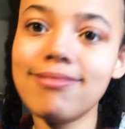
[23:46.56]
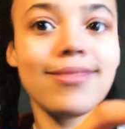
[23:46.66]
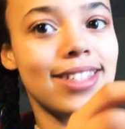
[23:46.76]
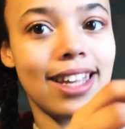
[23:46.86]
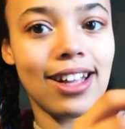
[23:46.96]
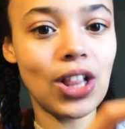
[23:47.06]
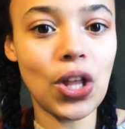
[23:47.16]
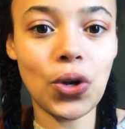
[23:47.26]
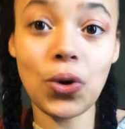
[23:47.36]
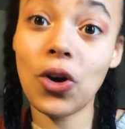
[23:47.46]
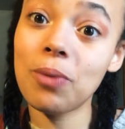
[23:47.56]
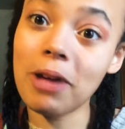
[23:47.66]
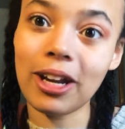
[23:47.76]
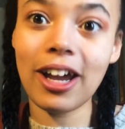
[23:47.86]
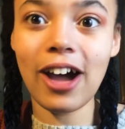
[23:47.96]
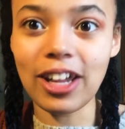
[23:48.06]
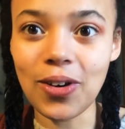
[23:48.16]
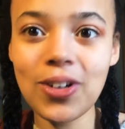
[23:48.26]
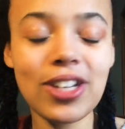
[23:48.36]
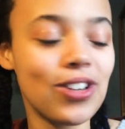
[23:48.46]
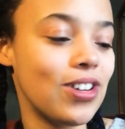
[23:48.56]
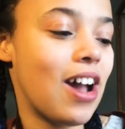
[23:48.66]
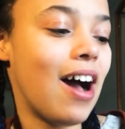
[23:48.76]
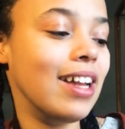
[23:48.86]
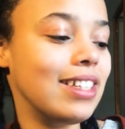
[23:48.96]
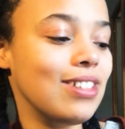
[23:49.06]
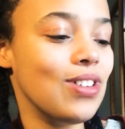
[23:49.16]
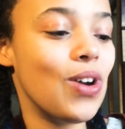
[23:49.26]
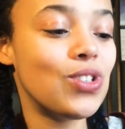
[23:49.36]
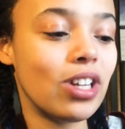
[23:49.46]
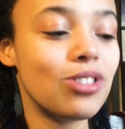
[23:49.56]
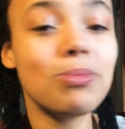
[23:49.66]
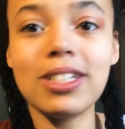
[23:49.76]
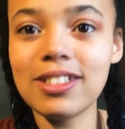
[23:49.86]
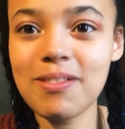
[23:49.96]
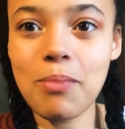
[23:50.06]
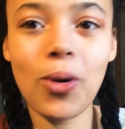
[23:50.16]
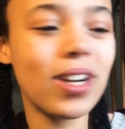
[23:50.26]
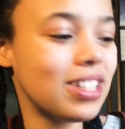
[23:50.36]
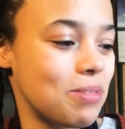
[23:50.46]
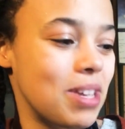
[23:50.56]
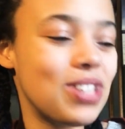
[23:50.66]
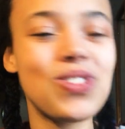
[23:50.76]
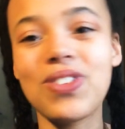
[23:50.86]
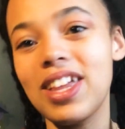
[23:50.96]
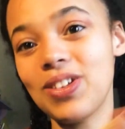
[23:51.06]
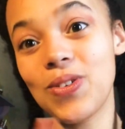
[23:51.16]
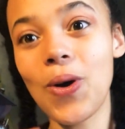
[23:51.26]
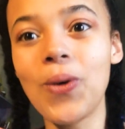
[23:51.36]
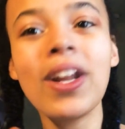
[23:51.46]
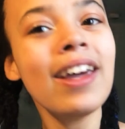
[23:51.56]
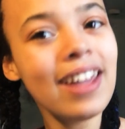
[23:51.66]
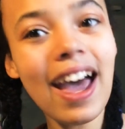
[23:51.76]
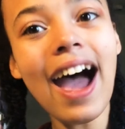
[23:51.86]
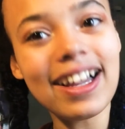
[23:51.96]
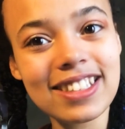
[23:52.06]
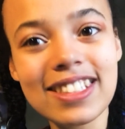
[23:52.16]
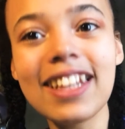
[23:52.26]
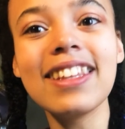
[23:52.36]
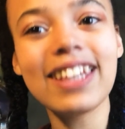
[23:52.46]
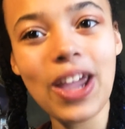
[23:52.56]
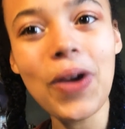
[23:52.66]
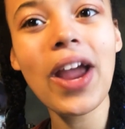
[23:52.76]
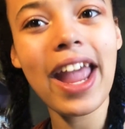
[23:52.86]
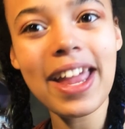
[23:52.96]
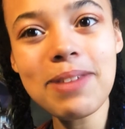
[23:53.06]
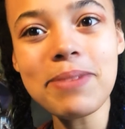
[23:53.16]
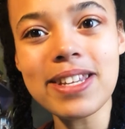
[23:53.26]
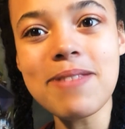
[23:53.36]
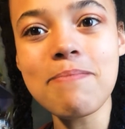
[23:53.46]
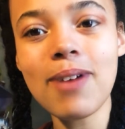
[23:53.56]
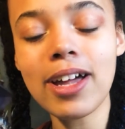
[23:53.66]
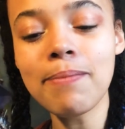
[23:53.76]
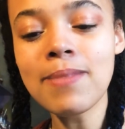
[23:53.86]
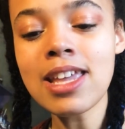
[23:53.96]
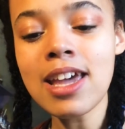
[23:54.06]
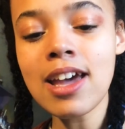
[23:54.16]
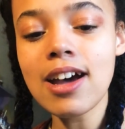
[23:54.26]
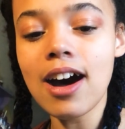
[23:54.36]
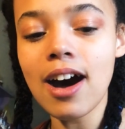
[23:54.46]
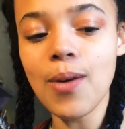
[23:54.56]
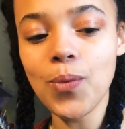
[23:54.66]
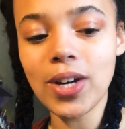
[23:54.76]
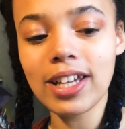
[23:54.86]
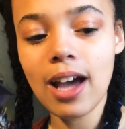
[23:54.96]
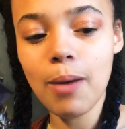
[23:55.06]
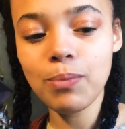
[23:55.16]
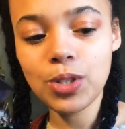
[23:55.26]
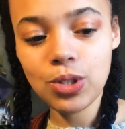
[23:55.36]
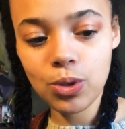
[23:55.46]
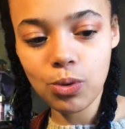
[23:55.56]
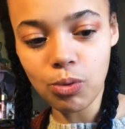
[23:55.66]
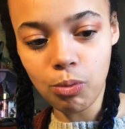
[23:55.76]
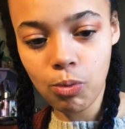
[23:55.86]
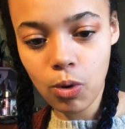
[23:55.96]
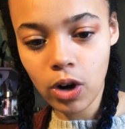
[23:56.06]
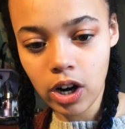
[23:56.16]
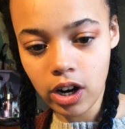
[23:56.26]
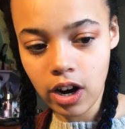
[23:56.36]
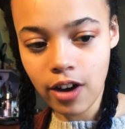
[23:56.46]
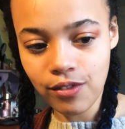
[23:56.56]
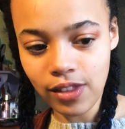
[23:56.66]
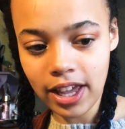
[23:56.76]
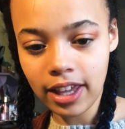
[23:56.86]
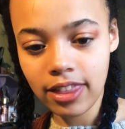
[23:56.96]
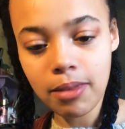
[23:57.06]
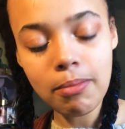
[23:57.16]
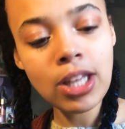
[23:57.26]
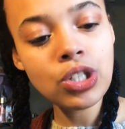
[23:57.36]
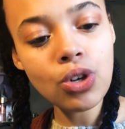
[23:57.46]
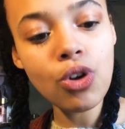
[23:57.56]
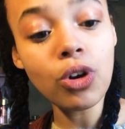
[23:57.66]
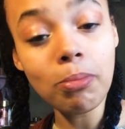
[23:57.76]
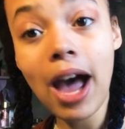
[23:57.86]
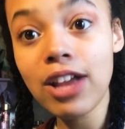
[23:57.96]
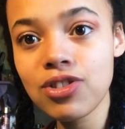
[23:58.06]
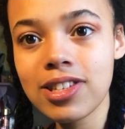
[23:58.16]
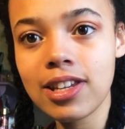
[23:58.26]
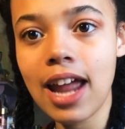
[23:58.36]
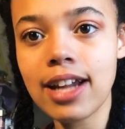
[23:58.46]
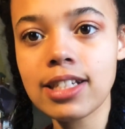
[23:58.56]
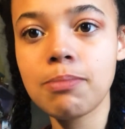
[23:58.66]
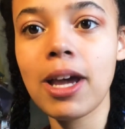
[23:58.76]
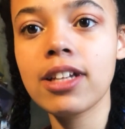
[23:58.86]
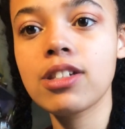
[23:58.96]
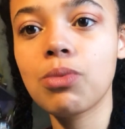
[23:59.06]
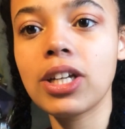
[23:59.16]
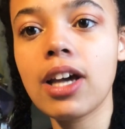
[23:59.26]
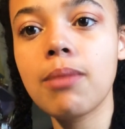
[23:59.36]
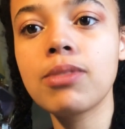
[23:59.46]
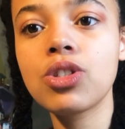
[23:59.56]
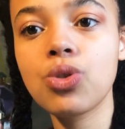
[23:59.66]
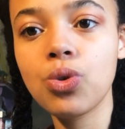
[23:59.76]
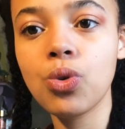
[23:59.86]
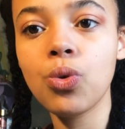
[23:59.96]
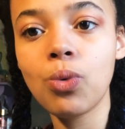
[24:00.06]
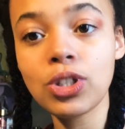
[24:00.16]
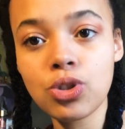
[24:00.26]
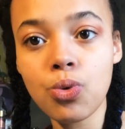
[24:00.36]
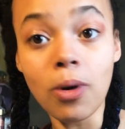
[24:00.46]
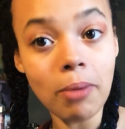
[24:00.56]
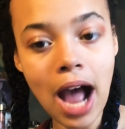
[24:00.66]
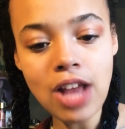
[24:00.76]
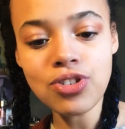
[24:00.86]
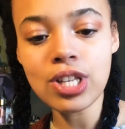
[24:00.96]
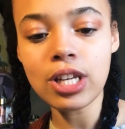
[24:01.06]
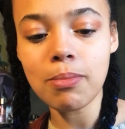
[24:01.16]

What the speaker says: say hello to a pet coyote or not, judgment is important to make sure that you don't accidentally get your hand bitten. But when it comes to more of like the mental or passionate aspects, when it comes to what you are passionate